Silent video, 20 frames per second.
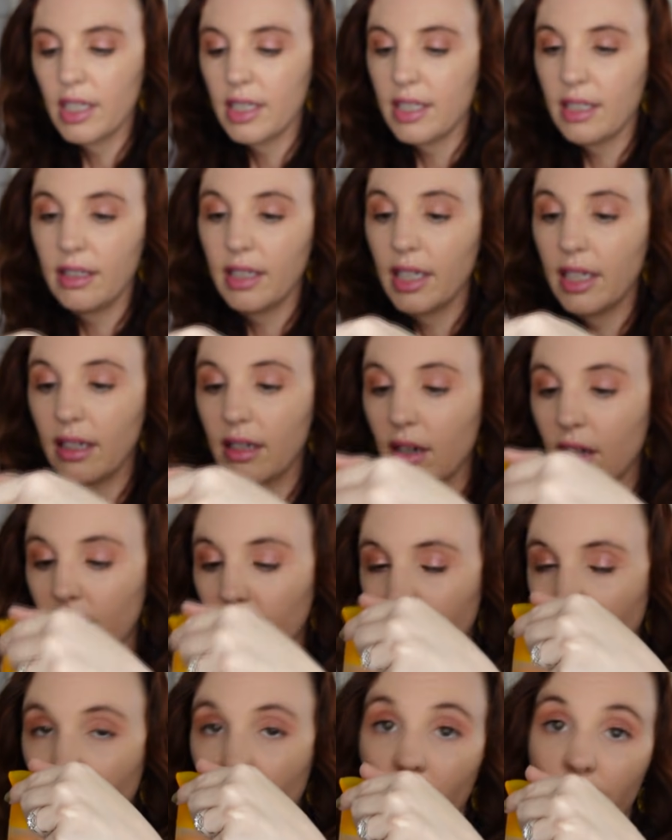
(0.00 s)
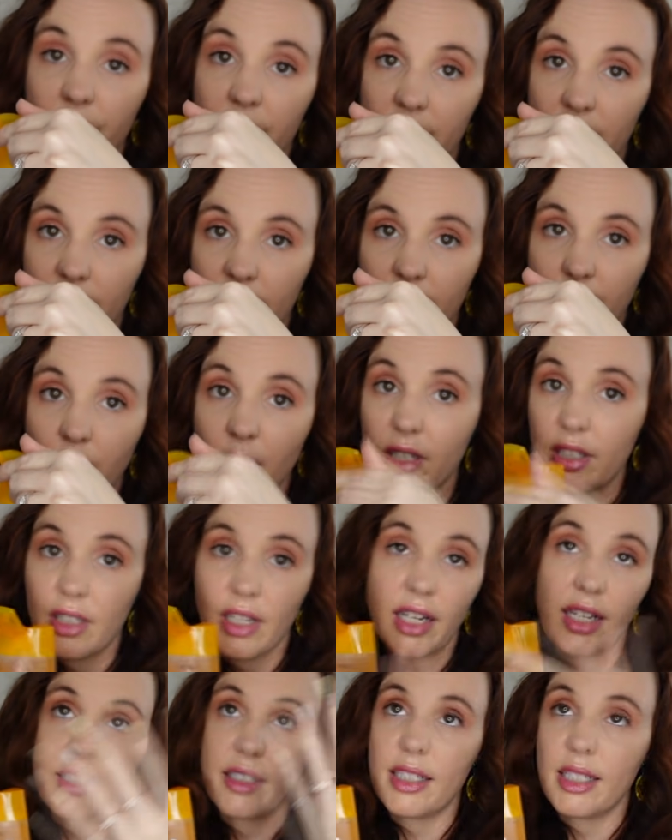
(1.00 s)
It's leaking all over. Obviously, it smells, it's,
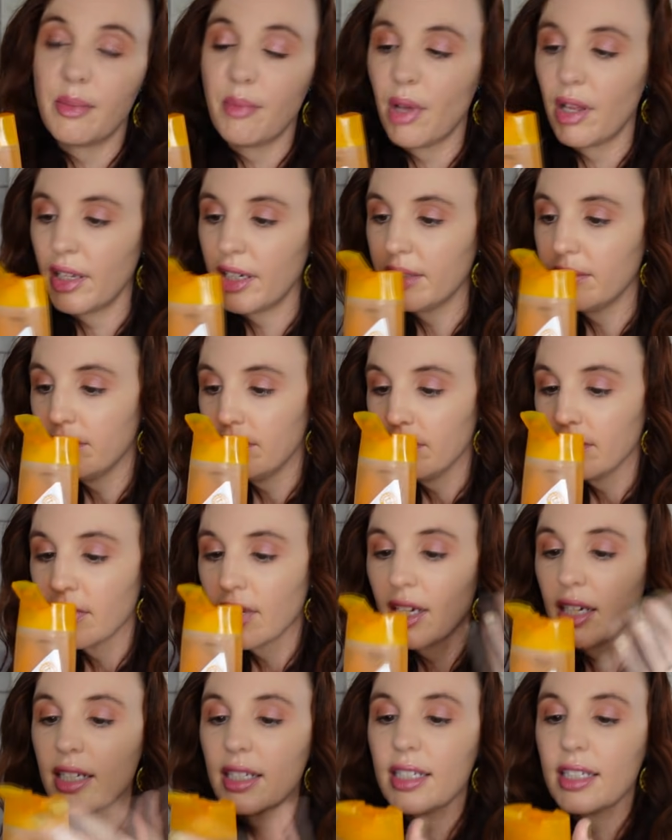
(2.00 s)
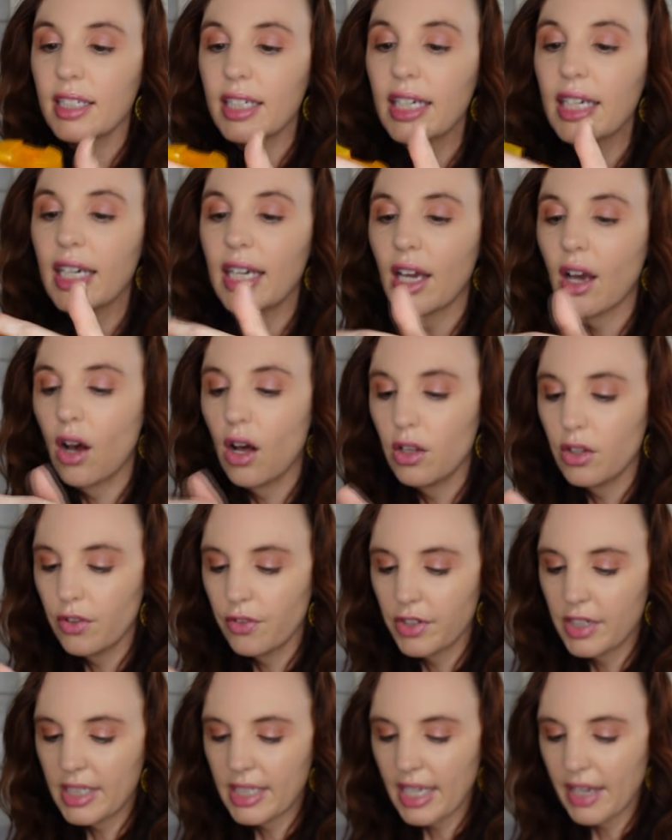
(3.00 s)
I can smell it. It is leaking all
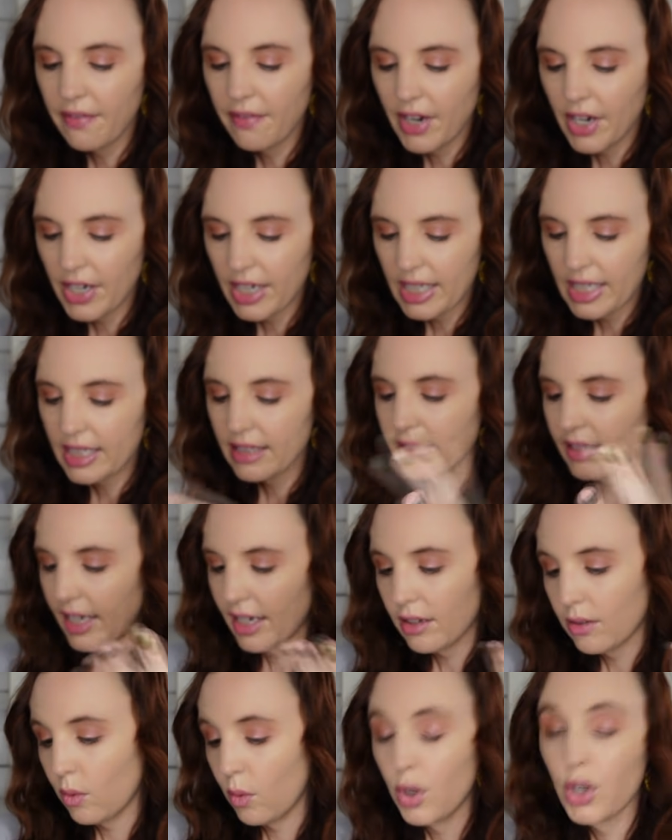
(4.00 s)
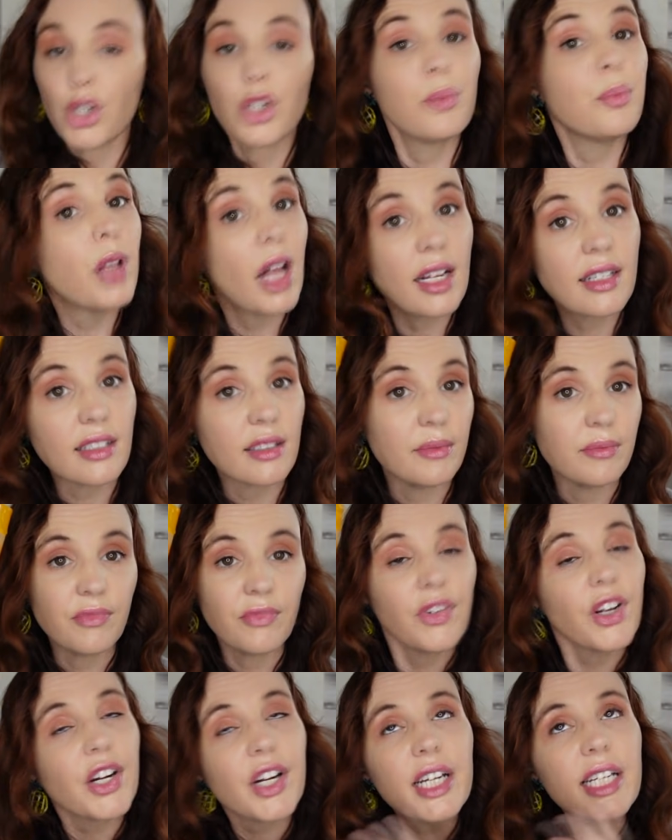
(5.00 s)
over. It's like very, like orange
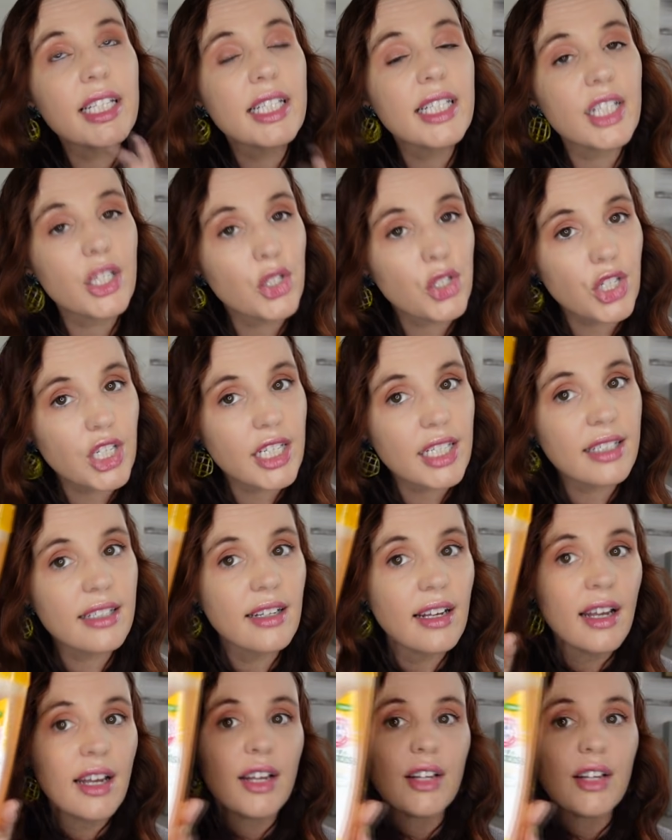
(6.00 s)
blossom, very citrus.